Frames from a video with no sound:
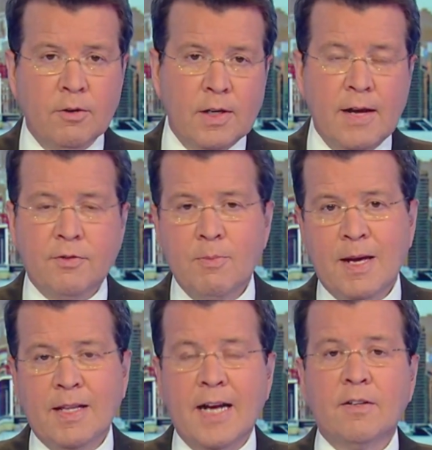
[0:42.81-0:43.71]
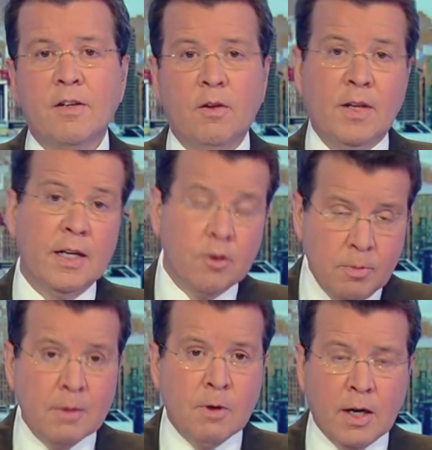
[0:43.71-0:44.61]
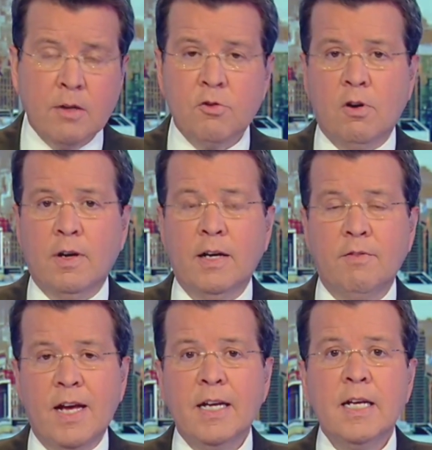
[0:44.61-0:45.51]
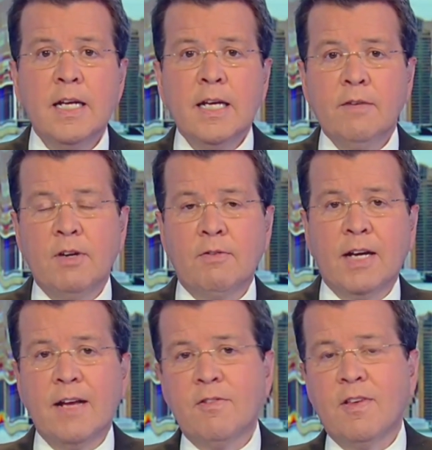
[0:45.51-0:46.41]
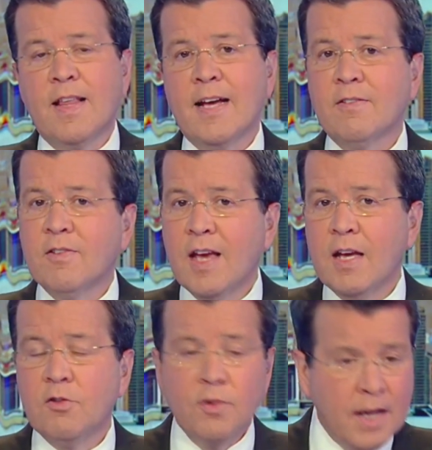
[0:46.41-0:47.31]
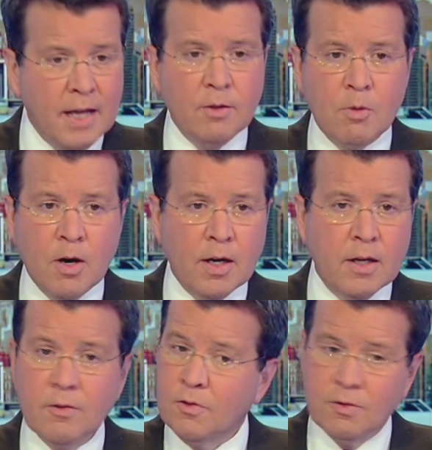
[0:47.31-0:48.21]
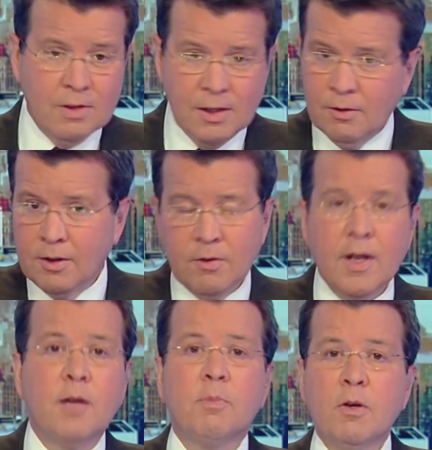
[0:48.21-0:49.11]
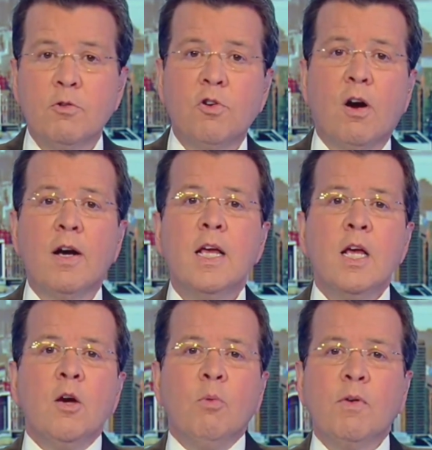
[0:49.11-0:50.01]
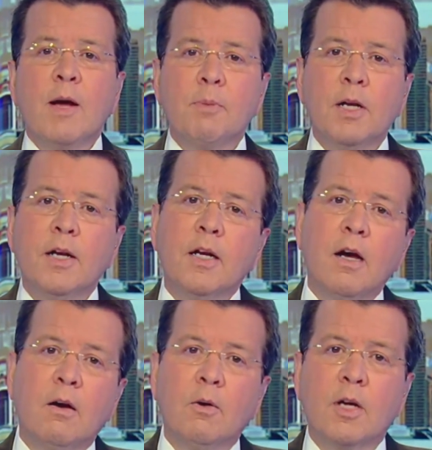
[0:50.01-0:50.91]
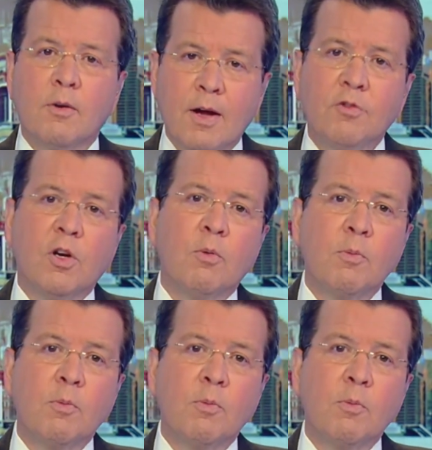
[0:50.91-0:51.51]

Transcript: or left about that to know that it could be a market-jarring event if it ever gets to that stage. For now, the markets clearly do not appear jarred. We've got Politico congressional